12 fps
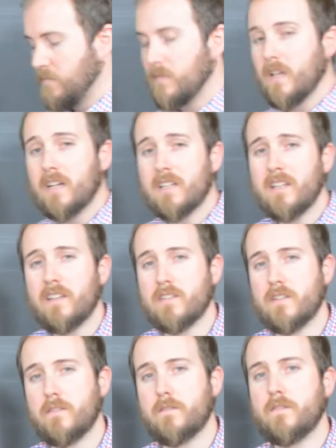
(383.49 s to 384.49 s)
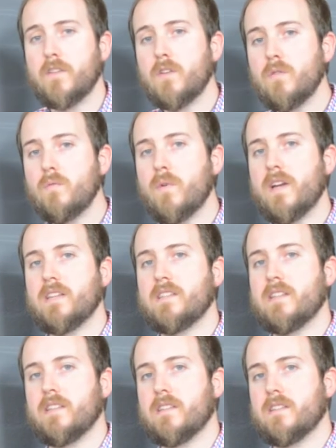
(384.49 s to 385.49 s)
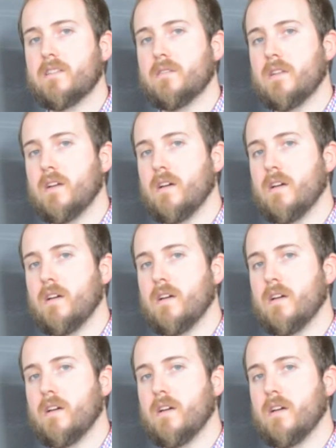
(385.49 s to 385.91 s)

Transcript: Luckily, there's a few ways that this